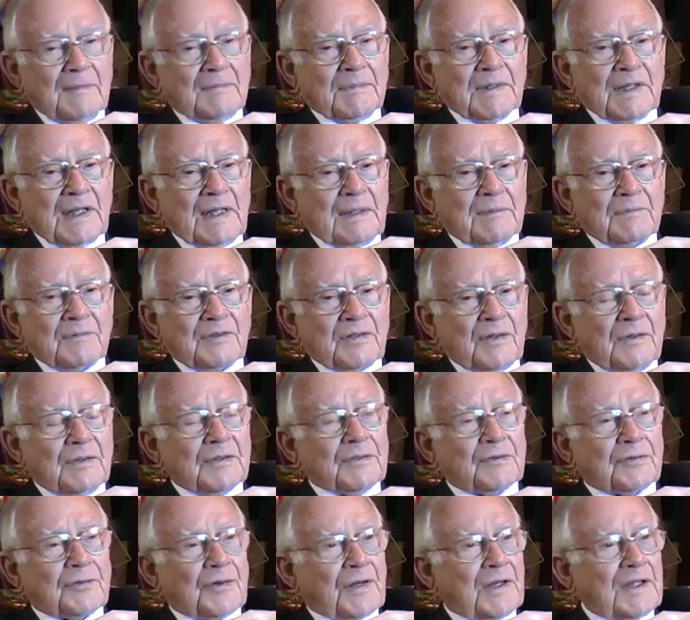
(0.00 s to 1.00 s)
And became so
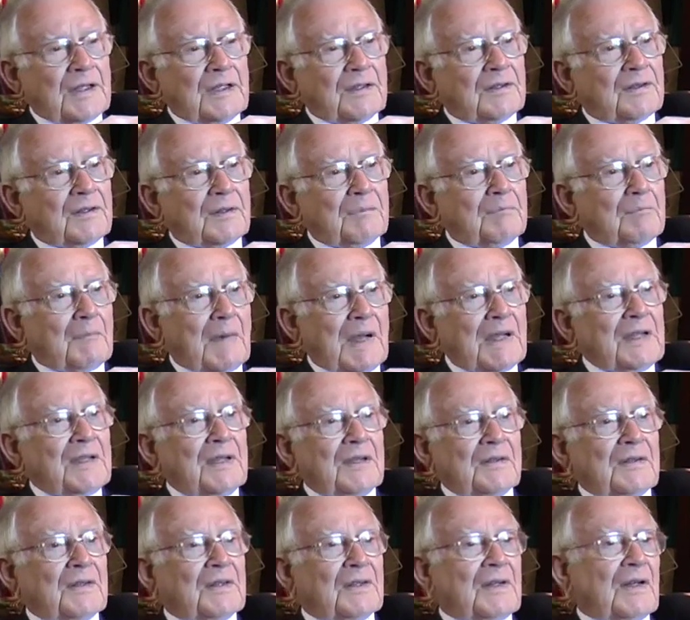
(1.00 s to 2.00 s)
intrigued in
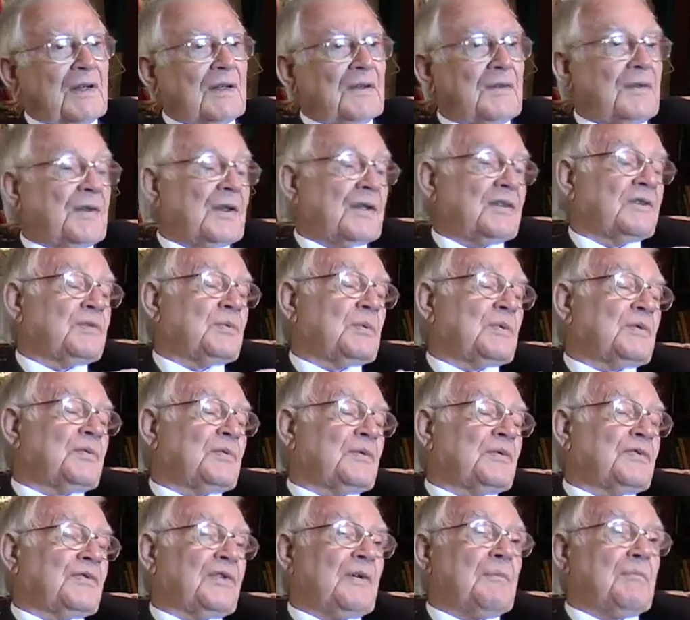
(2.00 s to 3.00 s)
making the darn things, which
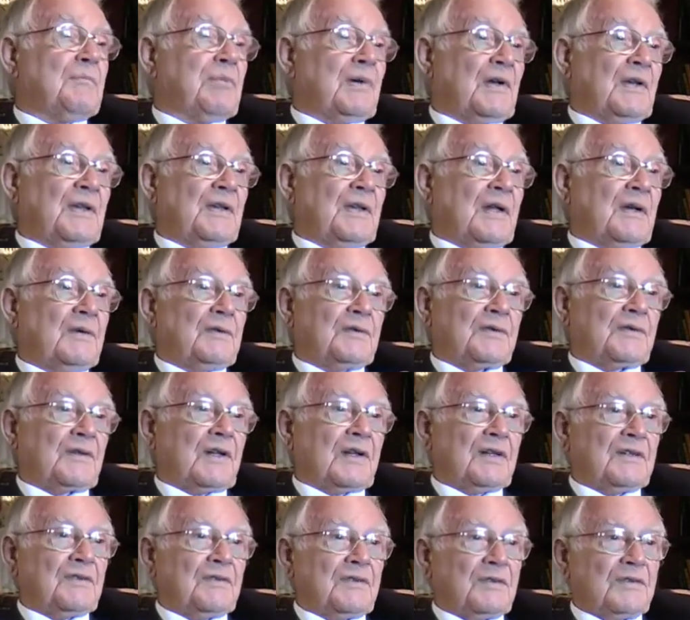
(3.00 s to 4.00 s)
was simple in those
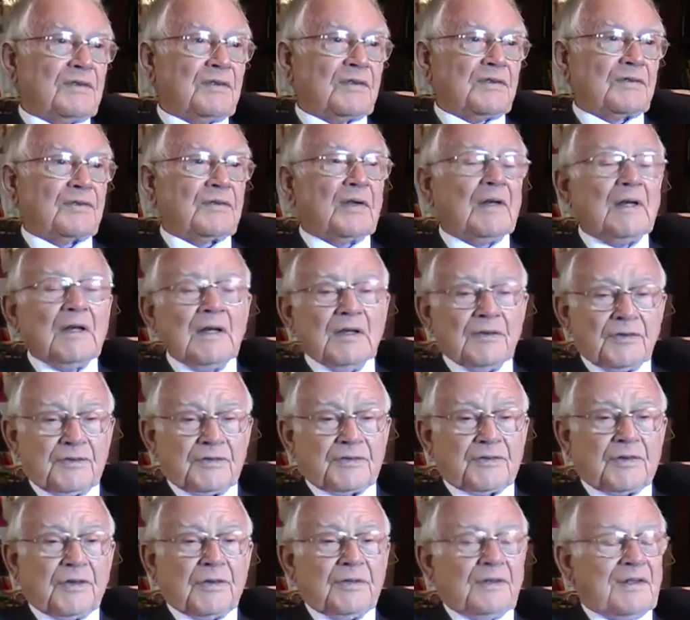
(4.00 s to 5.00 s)
days. You just
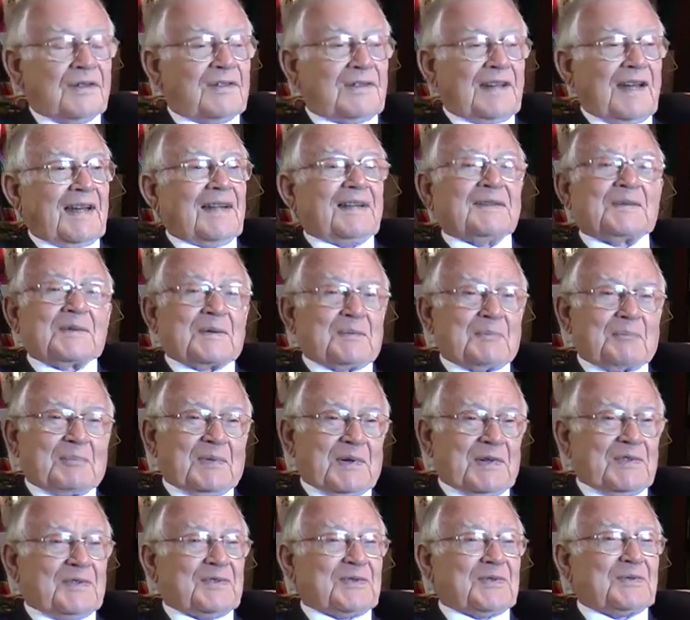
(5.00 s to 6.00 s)
screwed it down to a
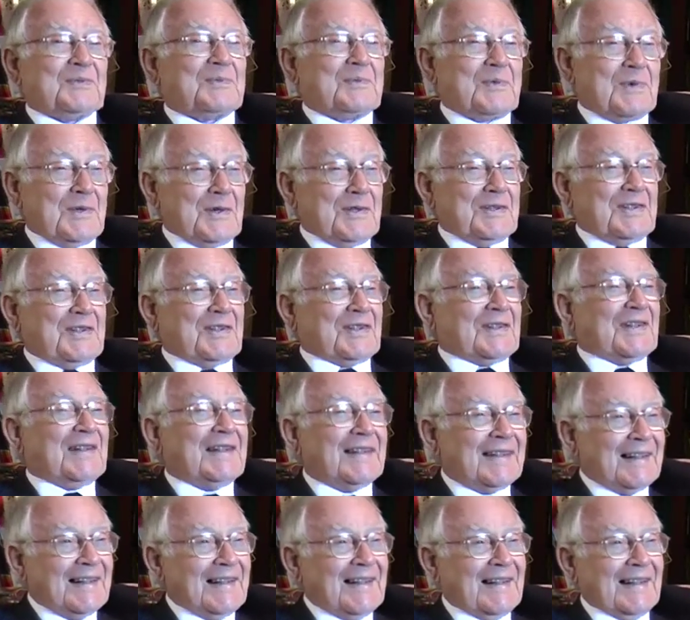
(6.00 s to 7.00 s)
piece of wood,
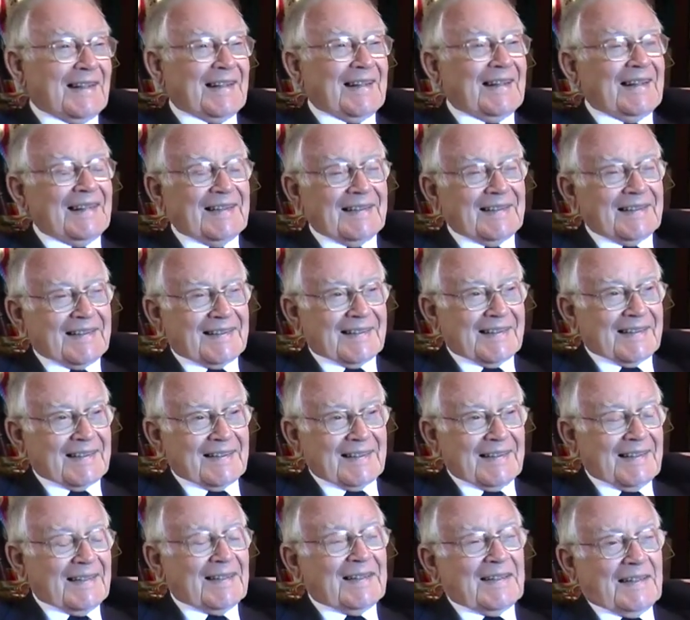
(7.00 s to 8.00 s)

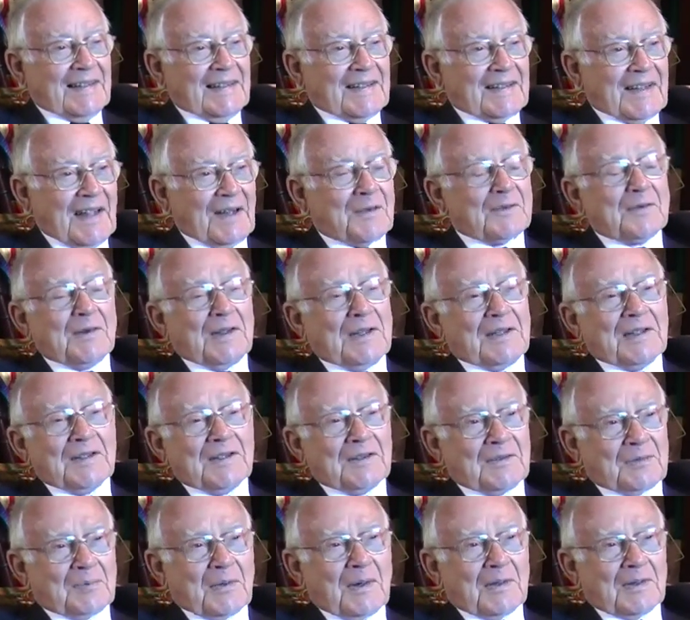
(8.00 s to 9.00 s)
and that really
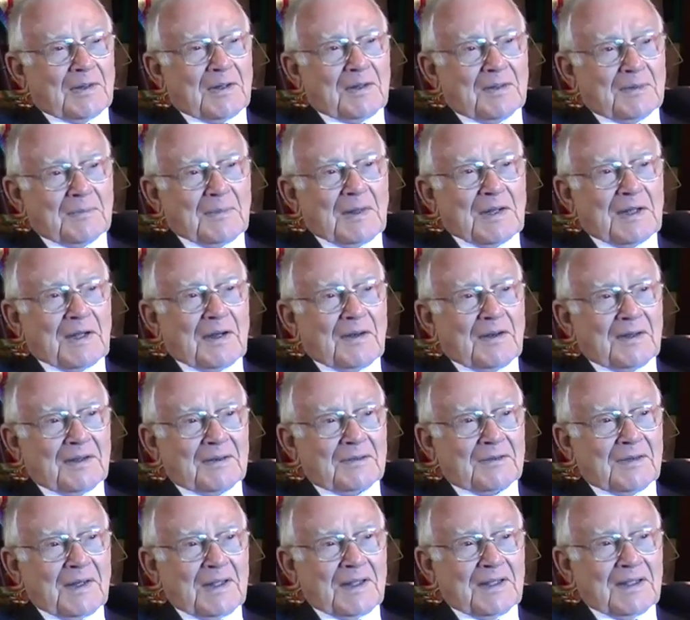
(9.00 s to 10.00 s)
is what got me going
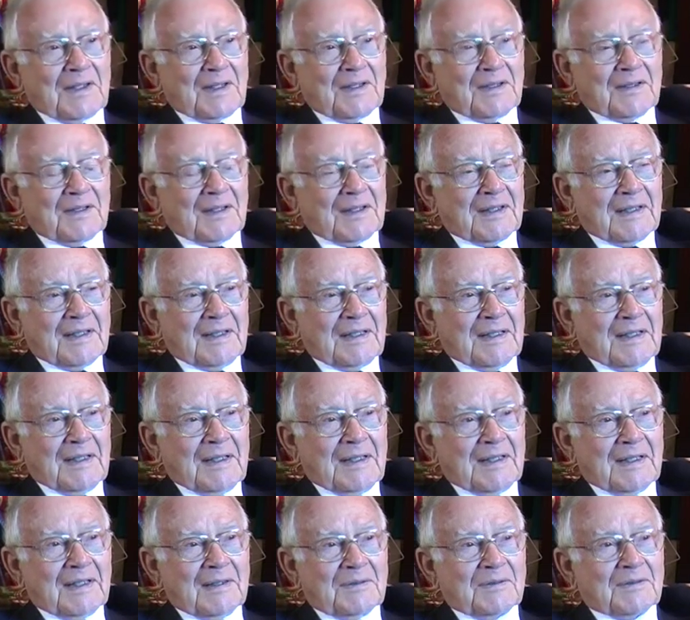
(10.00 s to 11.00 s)
on radio.
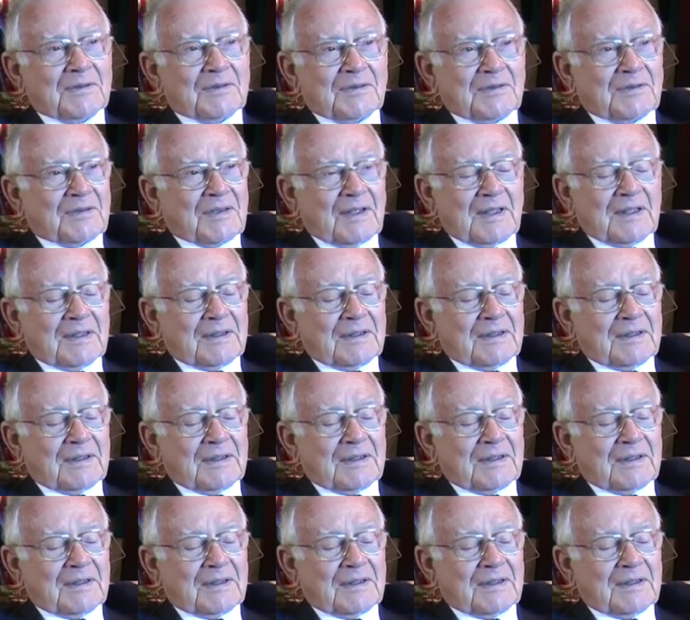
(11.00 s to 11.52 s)
It was.